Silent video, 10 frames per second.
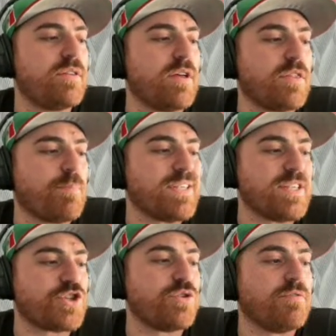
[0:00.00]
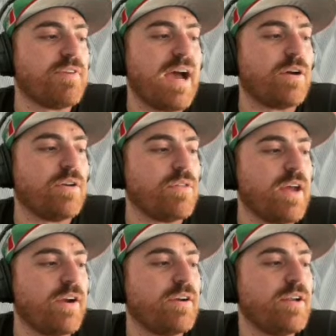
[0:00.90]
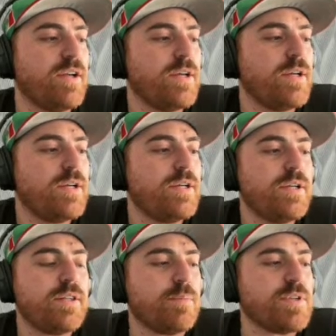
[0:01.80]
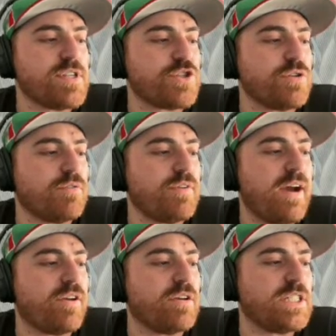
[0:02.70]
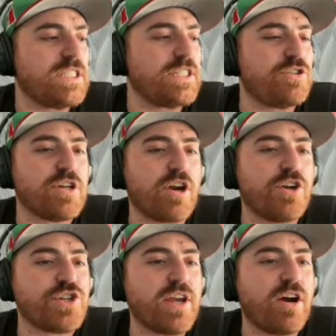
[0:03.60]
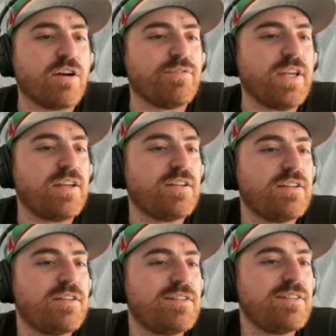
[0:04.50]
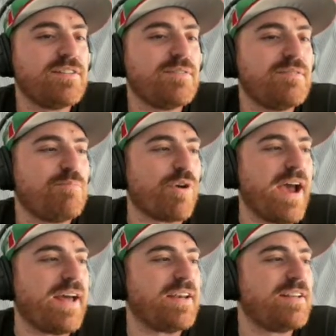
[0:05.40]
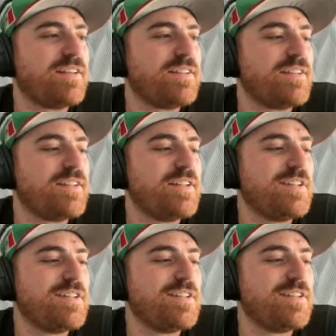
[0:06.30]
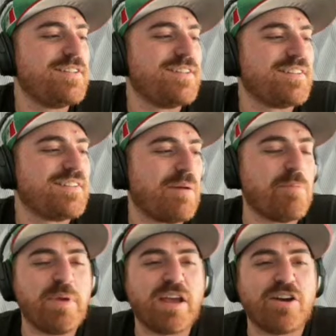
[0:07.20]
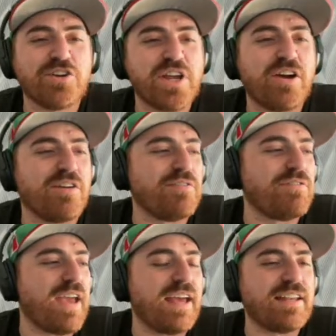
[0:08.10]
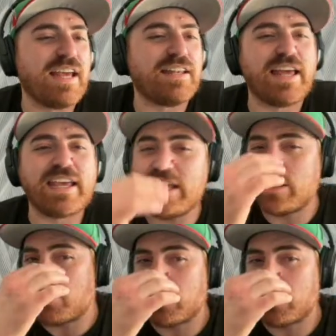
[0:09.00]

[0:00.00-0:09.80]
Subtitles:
the positional value there. The positional value. Oh, you took RJ Harvey, Brad. I'm a big RJ Harvey fan, and like he